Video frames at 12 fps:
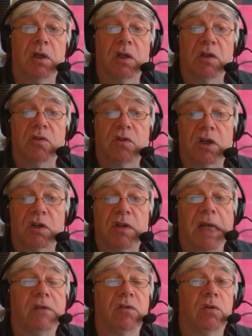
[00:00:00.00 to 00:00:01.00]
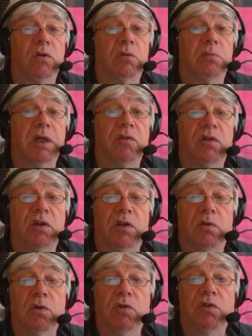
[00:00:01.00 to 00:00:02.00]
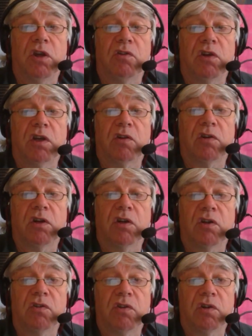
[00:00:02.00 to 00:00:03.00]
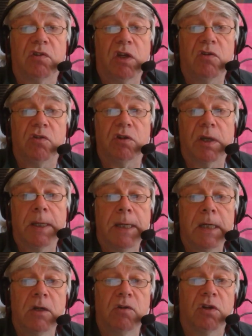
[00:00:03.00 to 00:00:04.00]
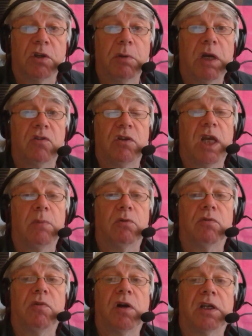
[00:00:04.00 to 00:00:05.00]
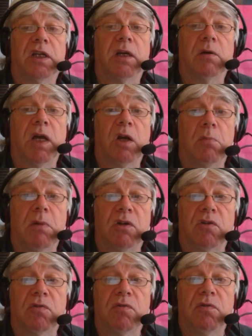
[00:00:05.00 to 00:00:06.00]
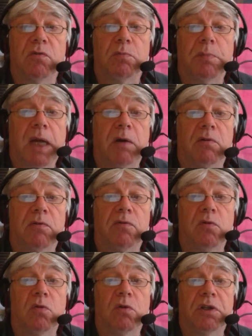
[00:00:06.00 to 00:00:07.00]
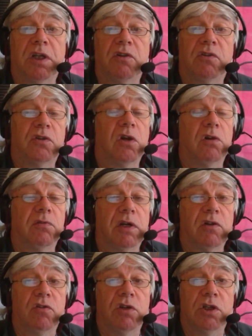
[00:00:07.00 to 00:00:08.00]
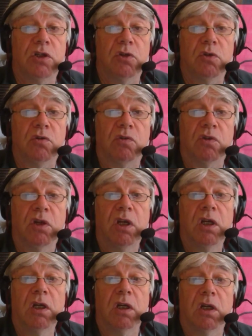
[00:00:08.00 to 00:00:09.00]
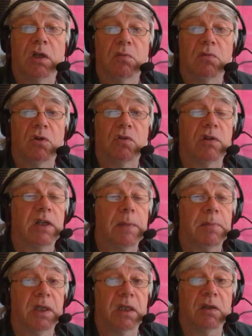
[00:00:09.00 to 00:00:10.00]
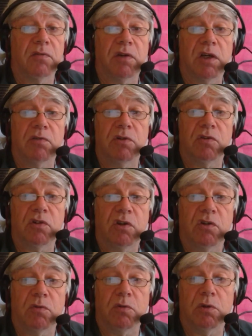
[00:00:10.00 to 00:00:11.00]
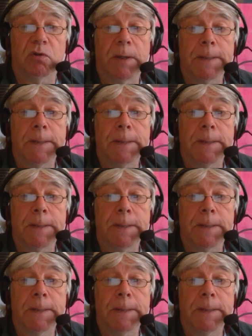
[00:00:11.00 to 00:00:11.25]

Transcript: stuck a data logger basically on a GSX R600. So they were actually able to find out how much power 4 of their staff actually used whilst lapping their favourite test route.